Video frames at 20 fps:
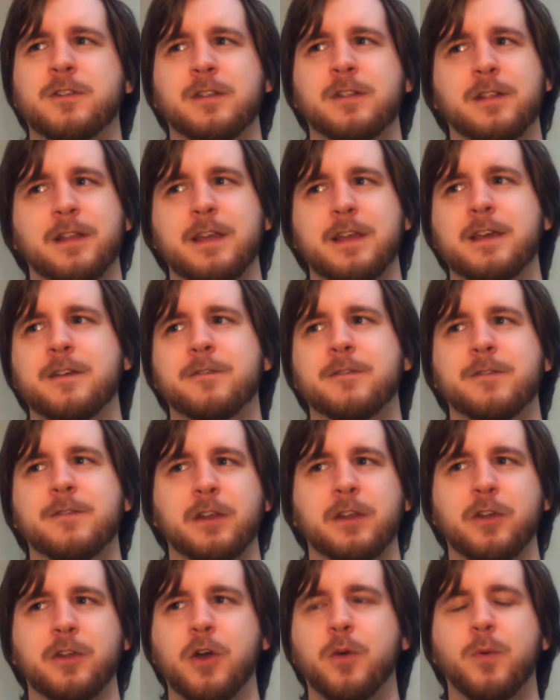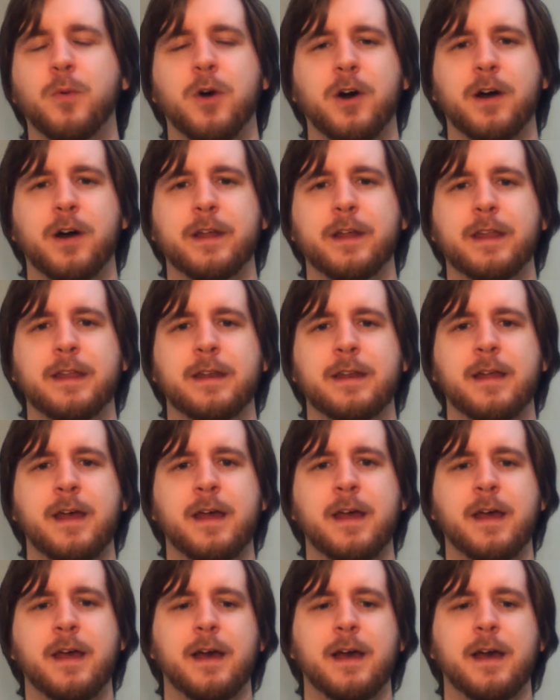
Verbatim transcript: to live and go on and